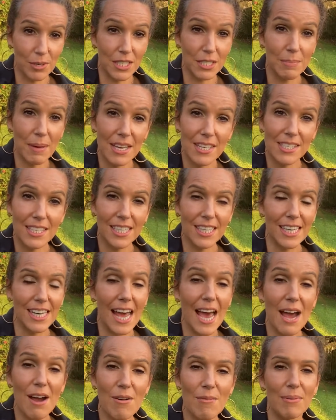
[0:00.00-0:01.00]
especially in an
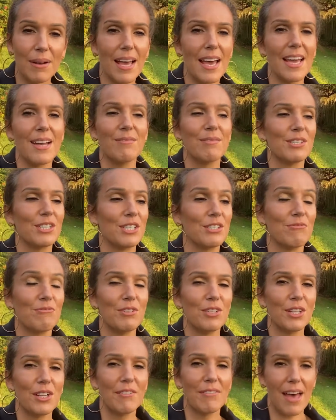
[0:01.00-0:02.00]
aeroplane which is
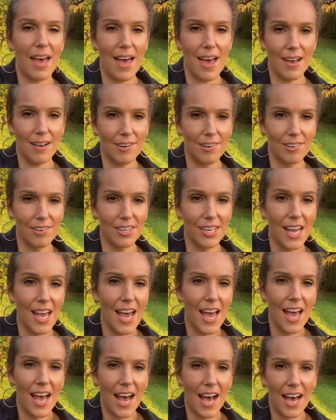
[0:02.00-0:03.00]
full of aircon
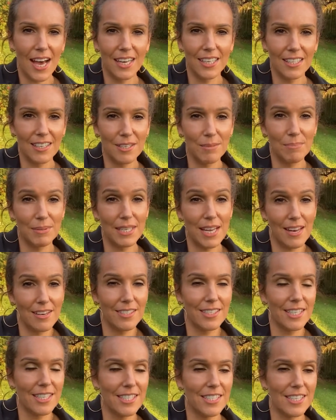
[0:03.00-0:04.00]
and could
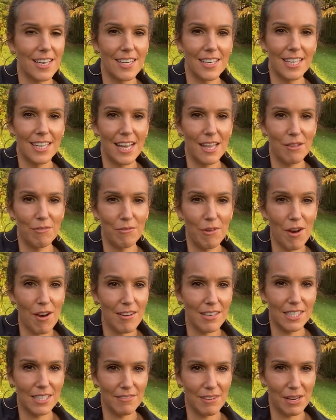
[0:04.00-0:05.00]
potentially circulate the
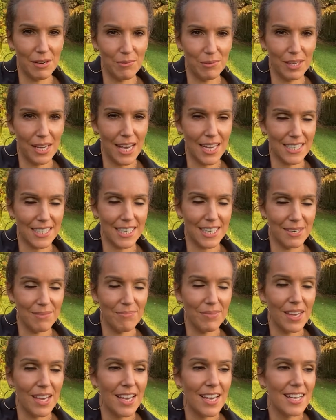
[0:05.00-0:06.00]
virus if anyone had it.
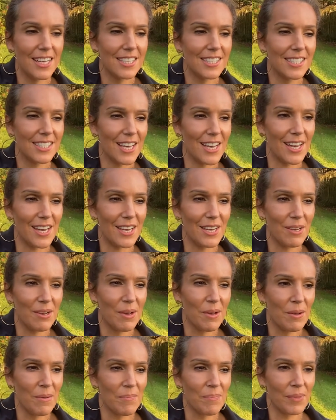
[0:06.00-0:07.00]
So
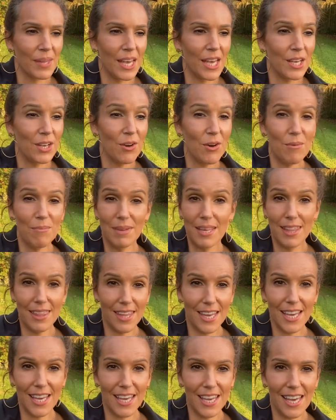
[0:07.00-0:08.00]
it got me
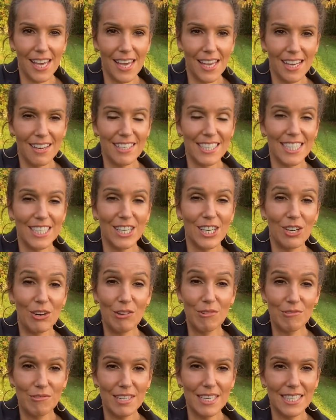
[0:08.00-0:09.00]
thinking. I did a lot
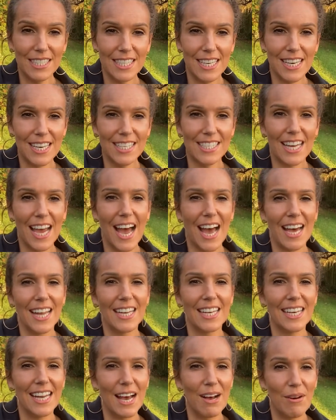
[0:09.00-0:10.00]
of research,
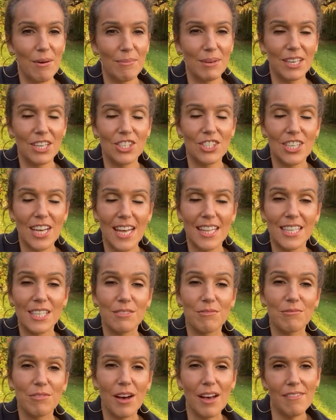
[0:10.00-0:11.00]
and now I'm going to share
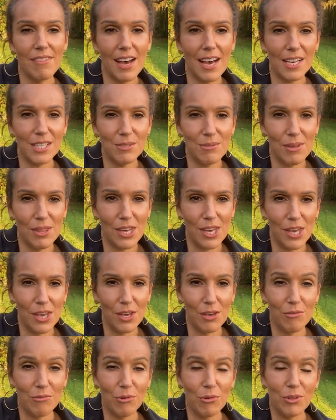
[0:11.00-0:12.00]
these 5 hacks with
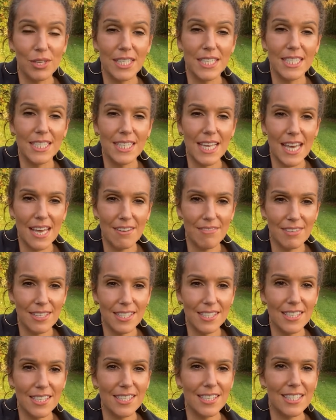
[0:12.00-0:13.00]
you for the
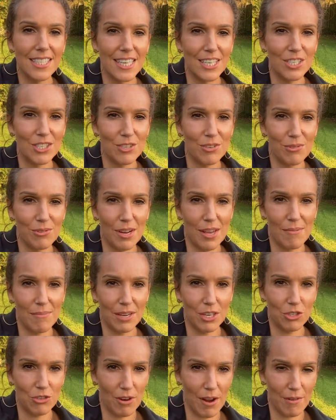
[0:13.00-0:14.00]
safest digital
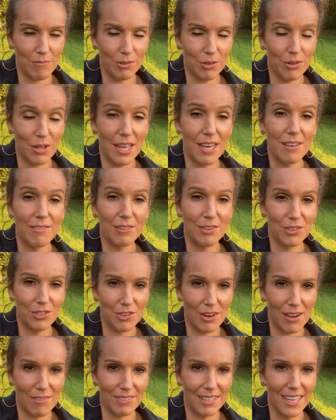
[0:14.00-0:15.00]
nomad travel if you're
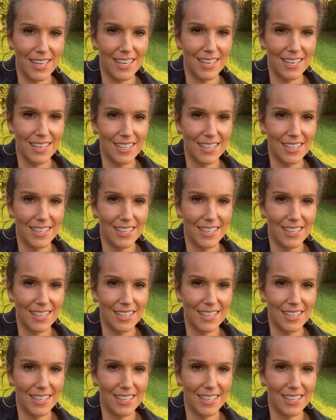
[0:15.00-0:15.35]
traveling.